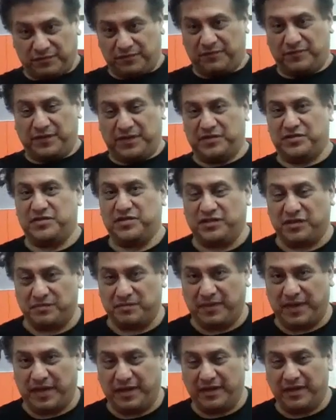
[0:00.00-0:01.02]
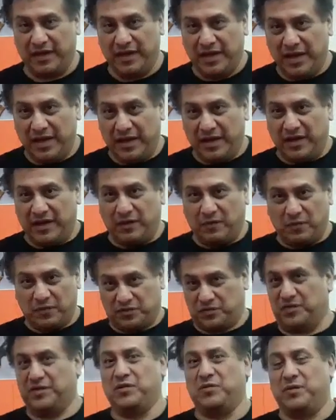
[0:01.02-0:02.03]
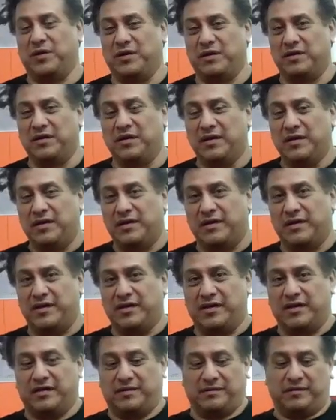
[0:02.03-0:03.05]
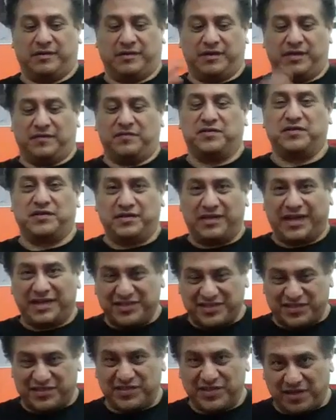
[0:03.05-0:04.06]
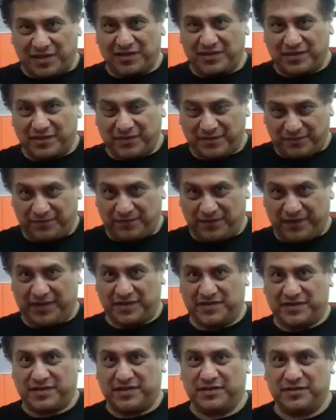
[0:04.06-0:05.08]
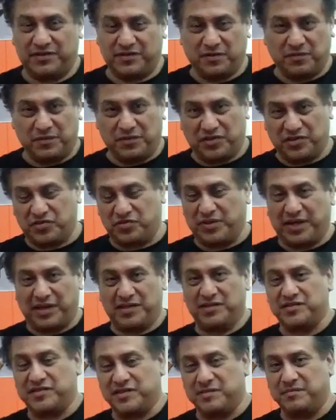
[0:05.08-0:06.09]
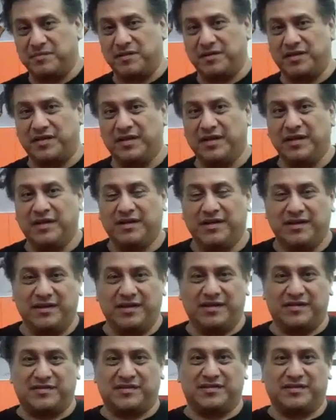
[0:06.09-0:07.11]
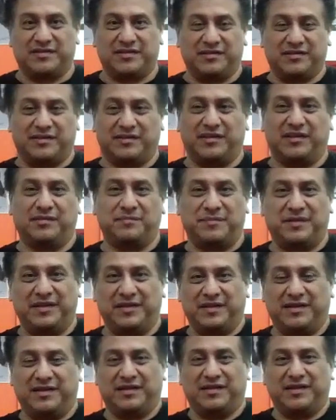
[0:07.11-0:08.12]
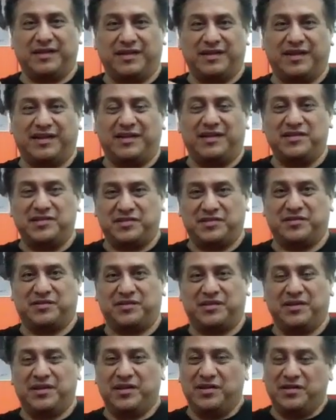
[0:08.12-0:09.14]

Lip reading: fist you can make. It works really well. It gives you a nice solid fist, so when you're striking somebody, it's going to be a lot easier